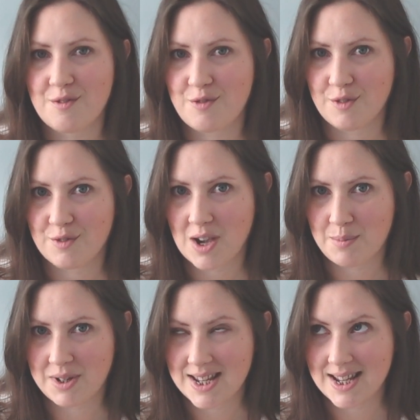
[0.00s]
for a
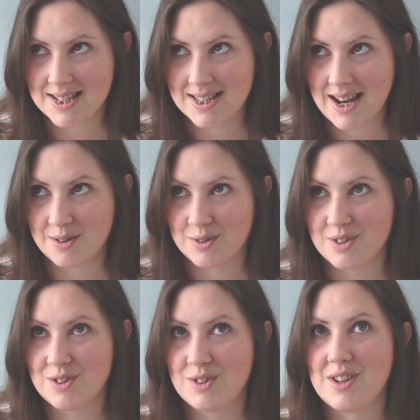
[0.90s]
couple of years
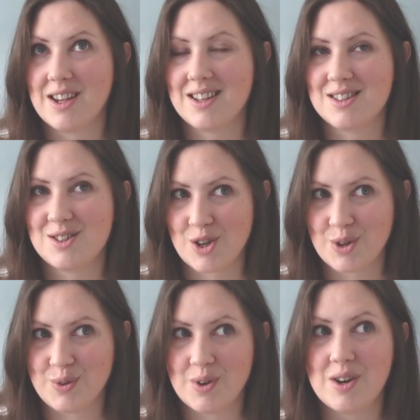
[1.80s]
now.
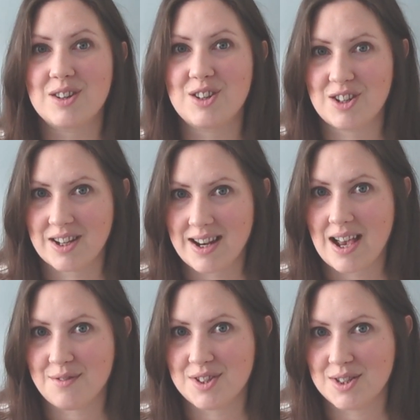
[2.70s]
So gonna
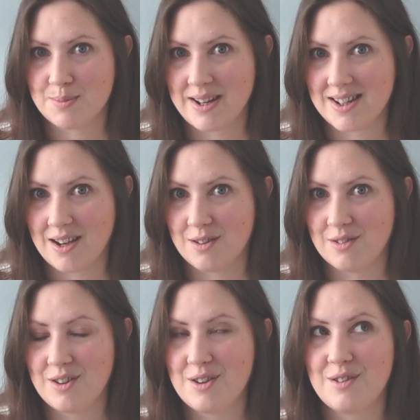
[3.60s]
have to spend
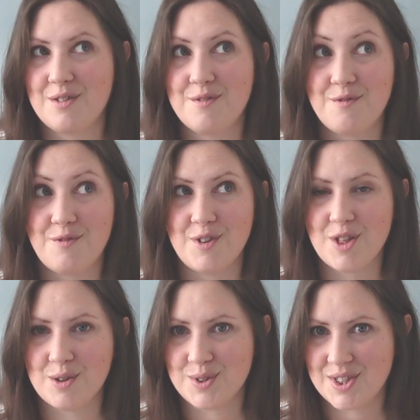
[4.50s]
out for
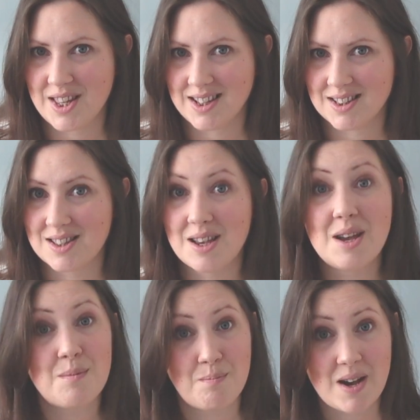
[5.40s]
those things.
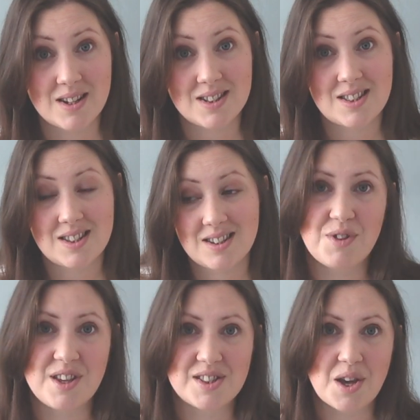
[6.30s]
But there
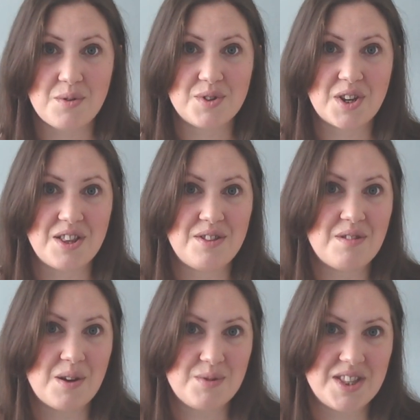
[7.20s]
were things that
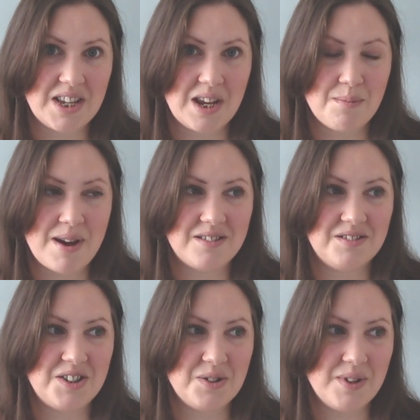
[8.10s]
I was thinking
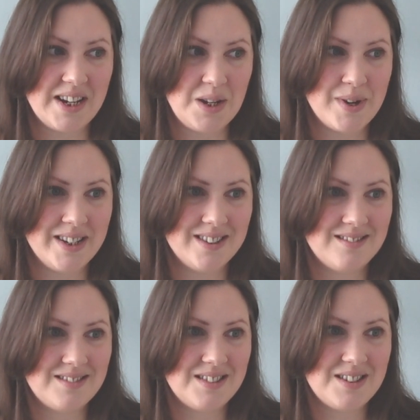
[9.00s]
about doing anyway.
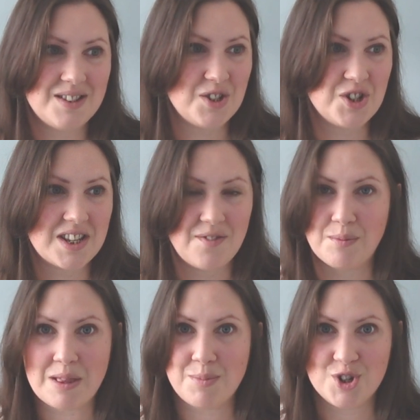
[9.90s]
So it's just
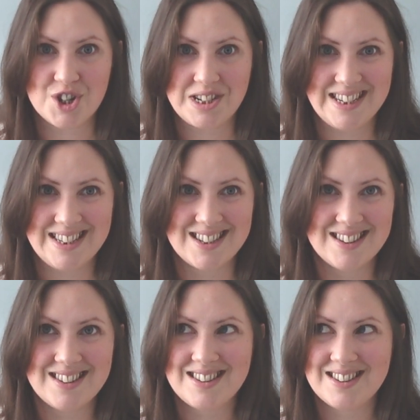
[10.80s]
giving me the push I need.